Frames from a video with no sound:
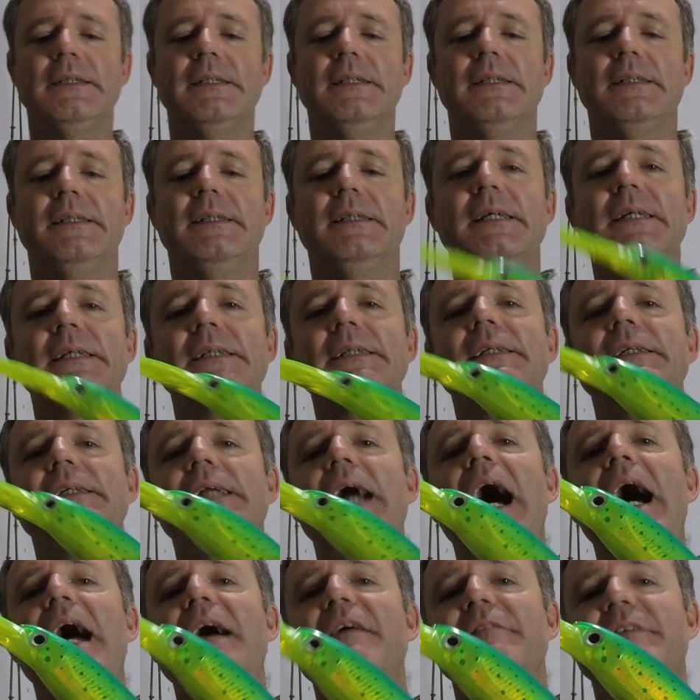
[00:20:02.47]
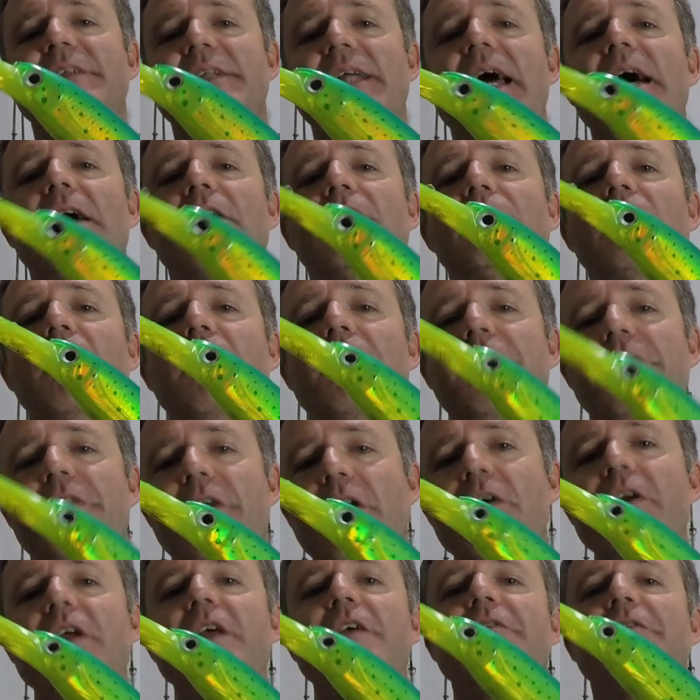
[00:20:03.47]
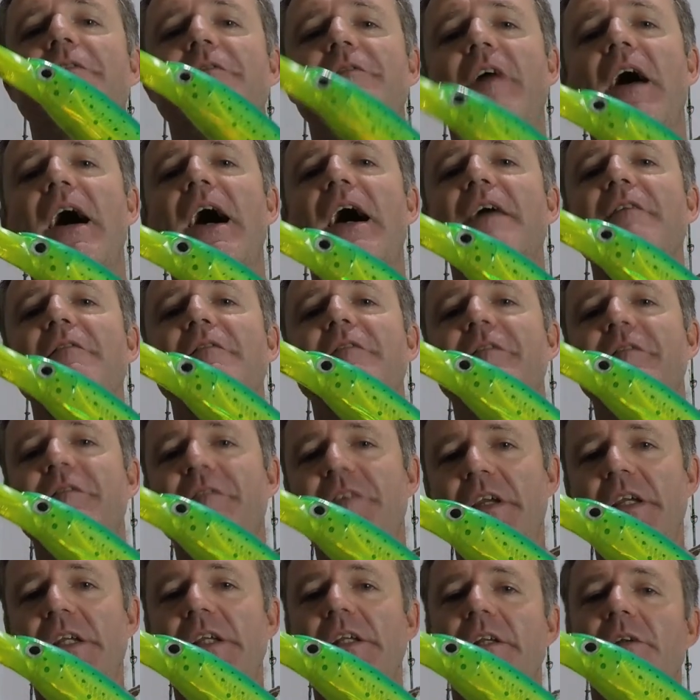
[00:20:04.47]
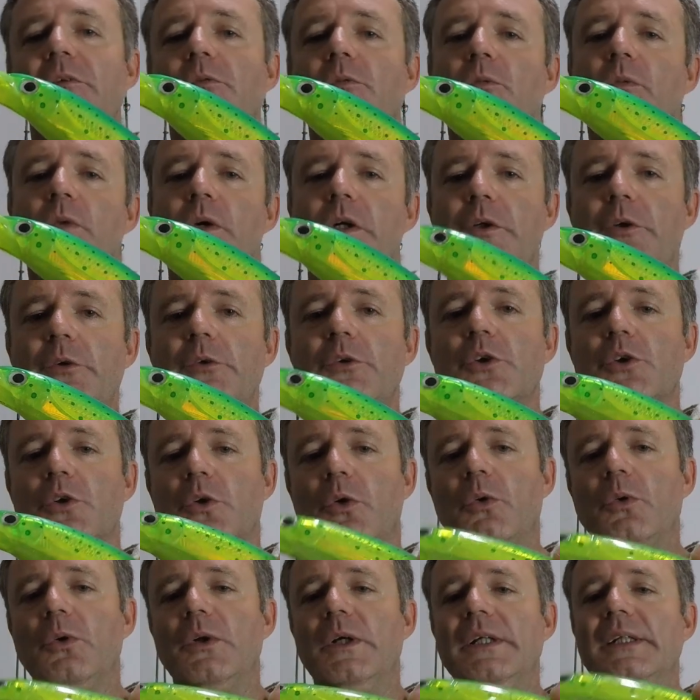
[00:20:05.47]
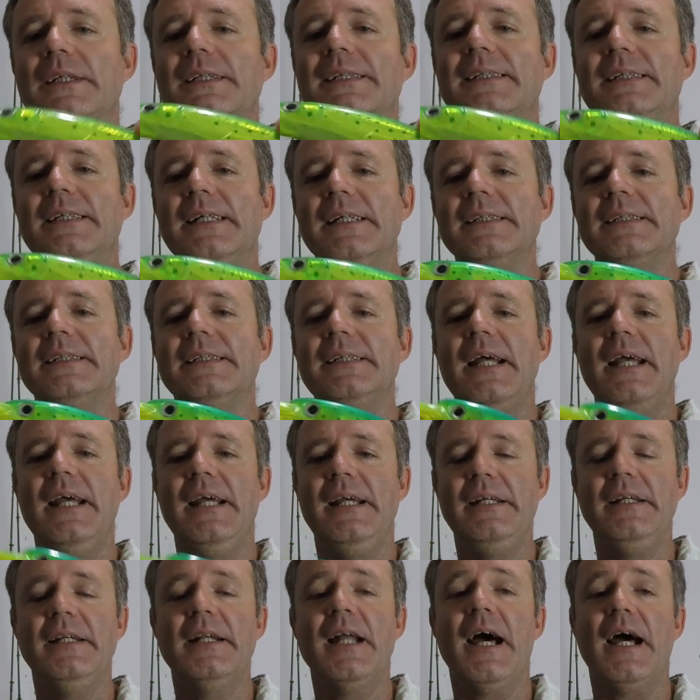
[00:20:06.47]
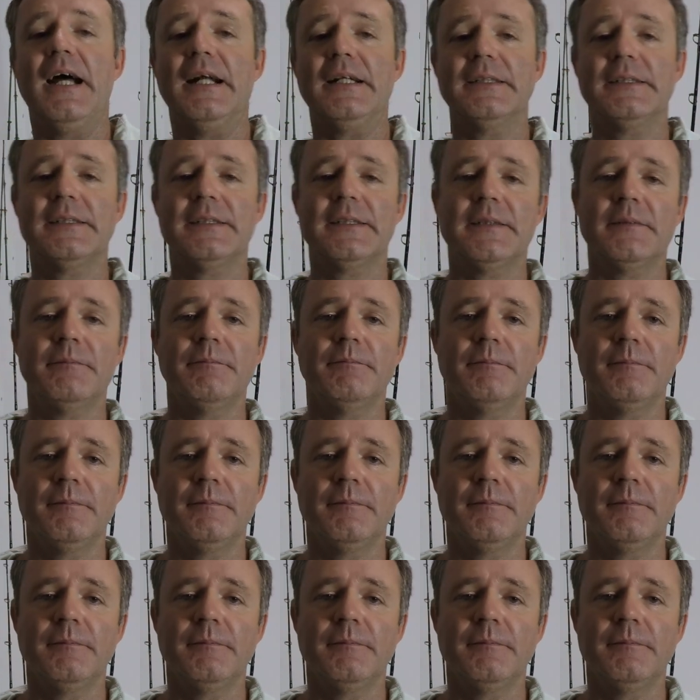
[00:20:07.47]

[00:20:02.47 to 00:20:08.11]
is this dives down 35 feet when you troll it 6 to 8 knots.